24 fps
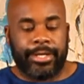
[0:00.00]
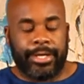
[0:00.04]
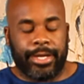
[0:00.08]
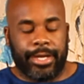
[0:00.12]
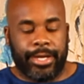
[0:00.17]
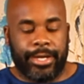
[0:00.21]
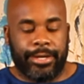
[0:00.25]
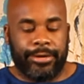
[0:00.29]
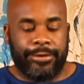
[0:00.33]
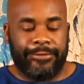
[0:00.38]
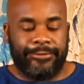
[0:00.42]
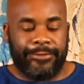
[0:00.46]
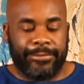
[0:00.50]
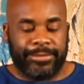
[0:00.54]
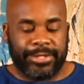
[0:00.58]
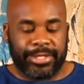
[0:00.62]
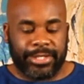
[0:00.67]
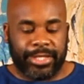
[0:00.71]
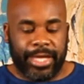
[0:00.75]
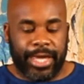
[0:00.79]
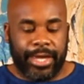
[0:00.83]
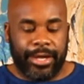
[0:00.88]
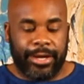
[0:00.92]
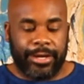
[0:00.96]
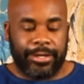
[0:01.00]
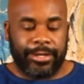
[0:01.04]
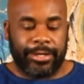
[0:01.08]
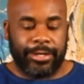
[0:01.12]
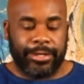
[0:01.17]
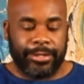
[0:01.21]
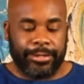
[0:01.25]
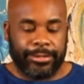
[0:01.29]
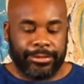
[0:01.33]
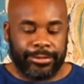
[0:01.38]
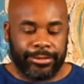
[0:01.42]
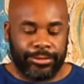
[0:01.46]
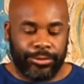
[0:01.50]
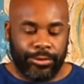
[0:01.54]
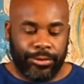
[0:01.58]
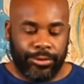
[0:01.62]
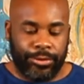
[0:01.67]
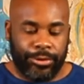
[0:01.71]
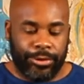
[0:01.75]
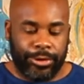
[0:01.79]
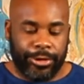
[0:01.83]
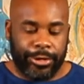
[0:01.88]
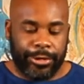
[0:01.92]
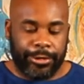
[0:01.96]
I don't know if I'm scared
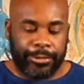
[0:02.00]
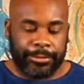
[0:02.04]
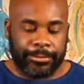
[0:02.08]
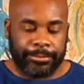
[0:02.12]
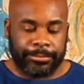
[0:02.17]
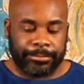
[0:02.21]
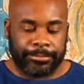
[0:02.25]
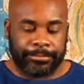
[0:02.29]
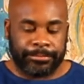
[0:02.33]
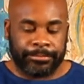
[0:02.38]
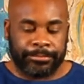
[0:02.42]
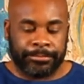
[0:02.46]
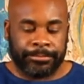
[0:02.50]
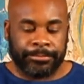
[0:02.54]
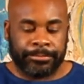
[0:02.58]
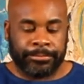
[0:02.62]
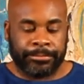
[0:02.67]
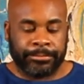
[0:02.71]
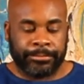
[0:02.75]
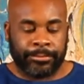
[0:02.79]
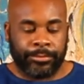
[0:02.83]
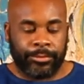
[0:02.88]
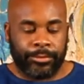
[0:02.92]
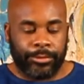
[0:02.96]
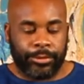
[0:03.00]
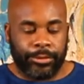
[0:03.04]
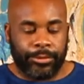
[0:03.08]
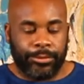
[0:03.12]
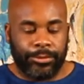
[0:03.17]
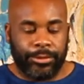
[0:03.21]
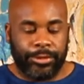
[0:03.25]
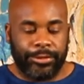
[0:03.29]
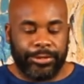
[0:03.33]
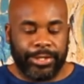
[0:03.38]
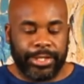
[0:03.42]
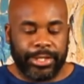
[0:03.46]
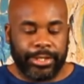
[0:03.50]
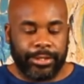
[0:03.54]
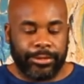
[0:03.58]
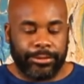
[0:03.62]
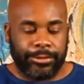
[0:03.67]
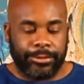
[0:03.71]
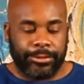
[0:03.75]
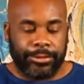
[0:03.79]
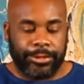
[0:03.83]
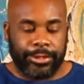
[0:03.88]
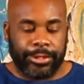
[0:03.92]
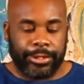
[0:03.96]
or worried
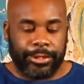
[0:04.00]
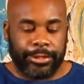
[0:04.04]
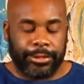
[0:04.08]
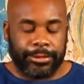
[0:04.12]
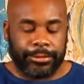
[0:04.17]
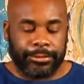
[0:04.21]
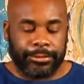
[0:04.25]
or